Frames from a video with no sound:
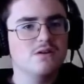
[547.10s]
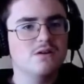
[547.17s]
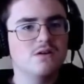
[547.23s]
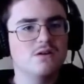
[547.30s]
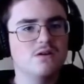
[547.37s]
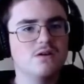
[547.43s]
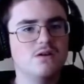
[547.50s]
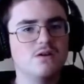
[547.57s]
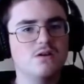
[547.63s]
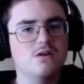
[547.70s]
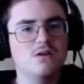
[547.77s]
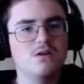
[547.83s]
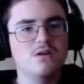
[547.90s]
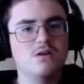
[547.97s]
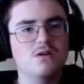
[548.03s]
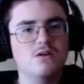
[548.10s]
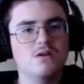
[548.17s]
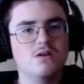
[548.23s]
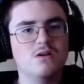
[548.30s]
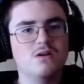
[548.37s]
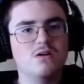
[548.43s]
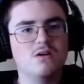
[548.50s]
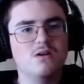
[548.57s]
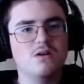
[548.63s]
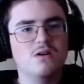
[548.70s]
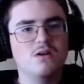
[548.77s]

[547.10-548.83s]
[no speech]